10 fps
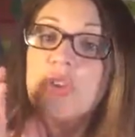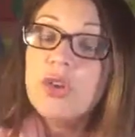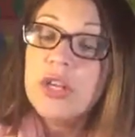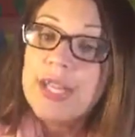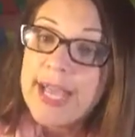
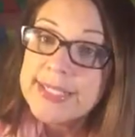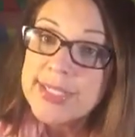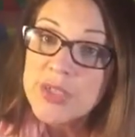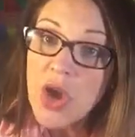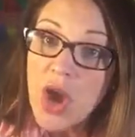Your
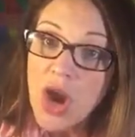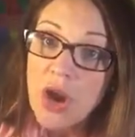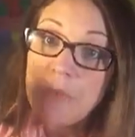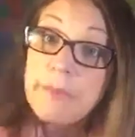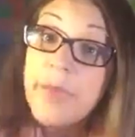classes
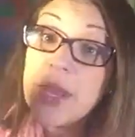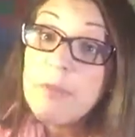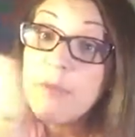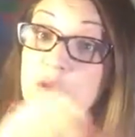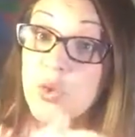are
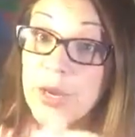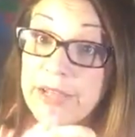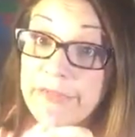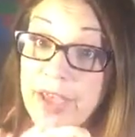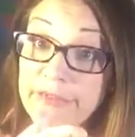minimum
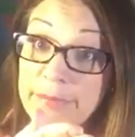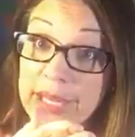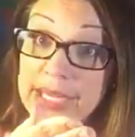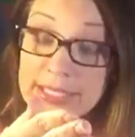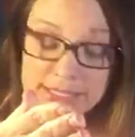25
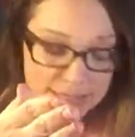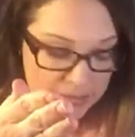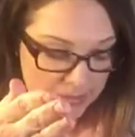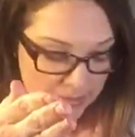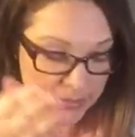
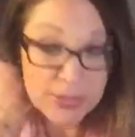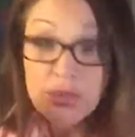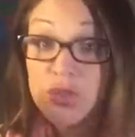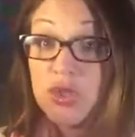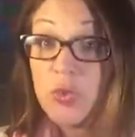minutes
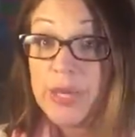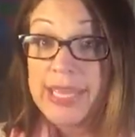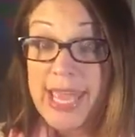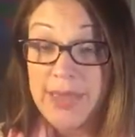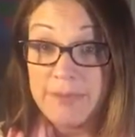to
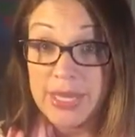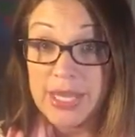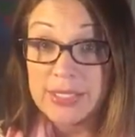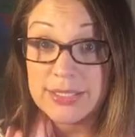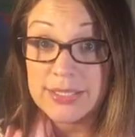28
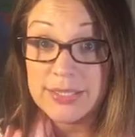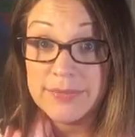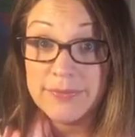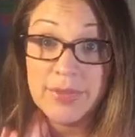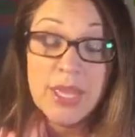minutes.
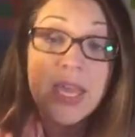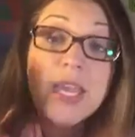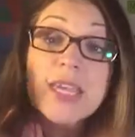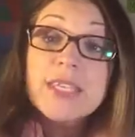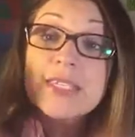
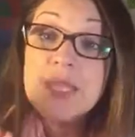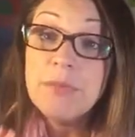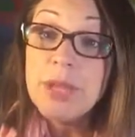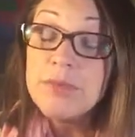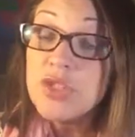
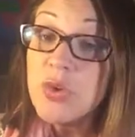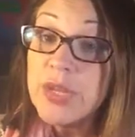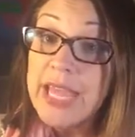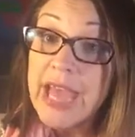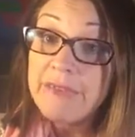Sometimes you're
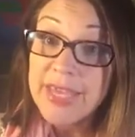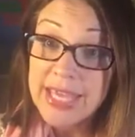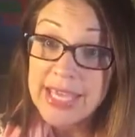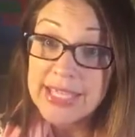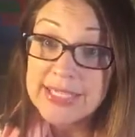going to have
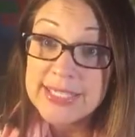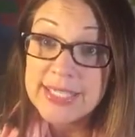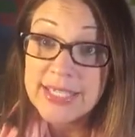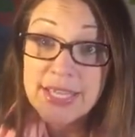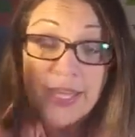kids
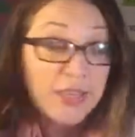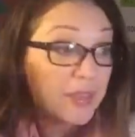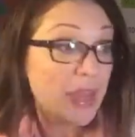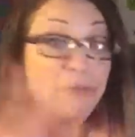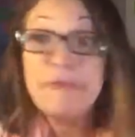
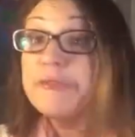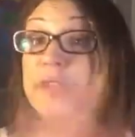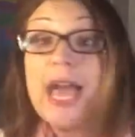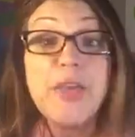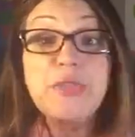that
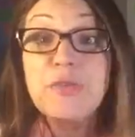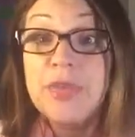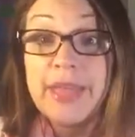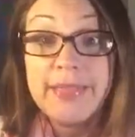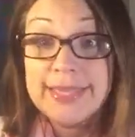fly through
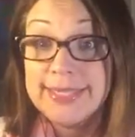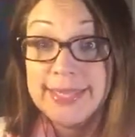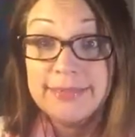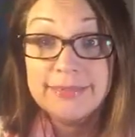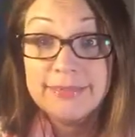that
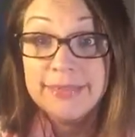lesson